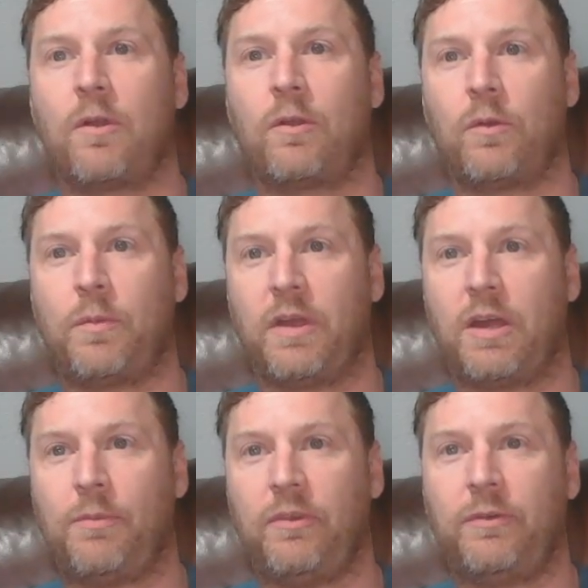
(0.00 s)
We pick
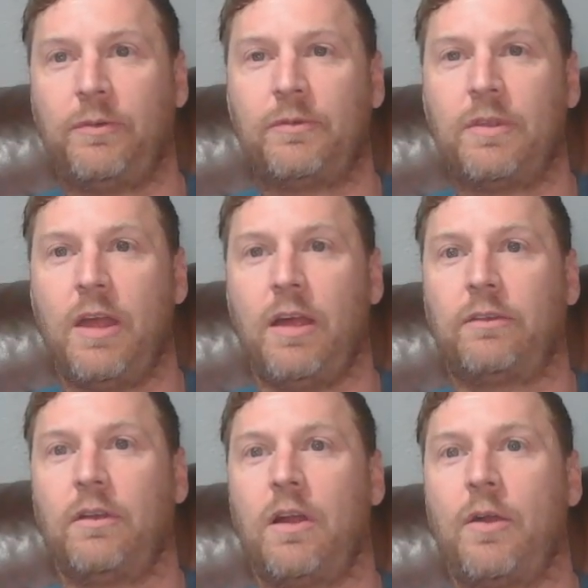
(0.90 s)
up this, yeah,
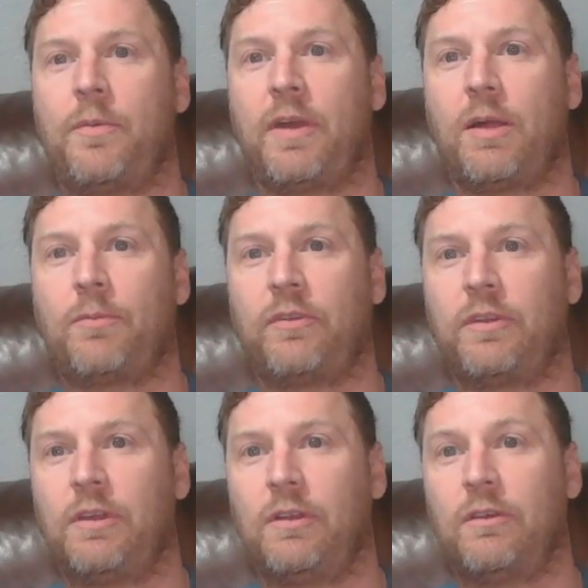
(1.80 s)
sorry, we pick up the
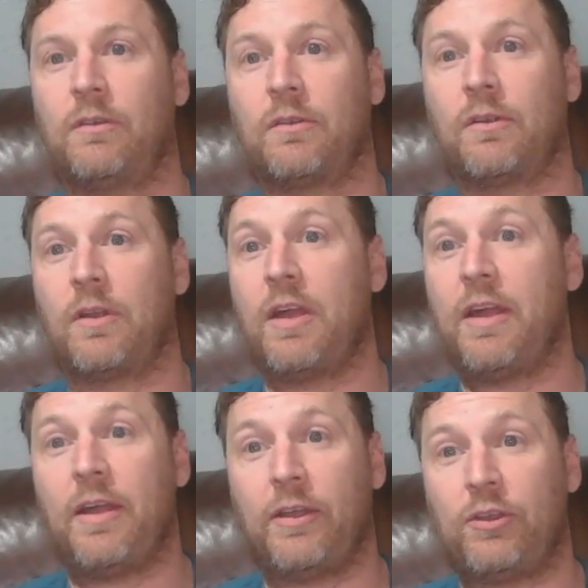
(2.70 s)
seeds.
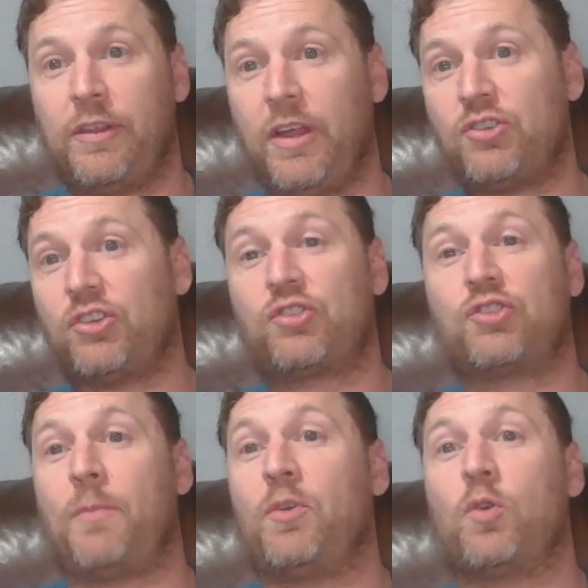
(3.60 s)
Yeah, they just
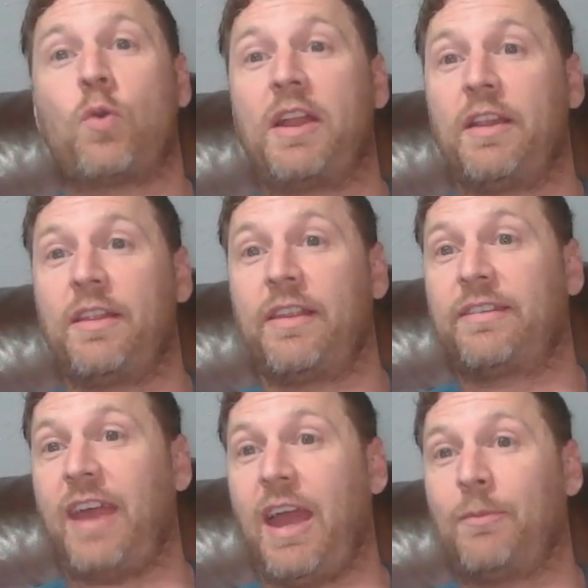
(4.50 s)
jump you right into
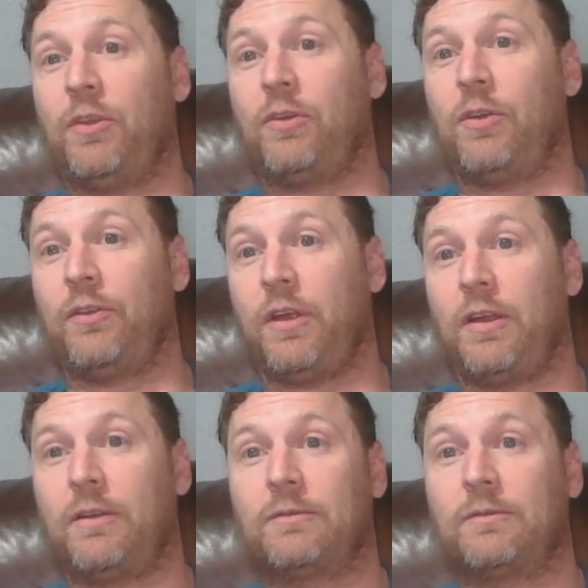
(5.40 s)
this game too, don't they?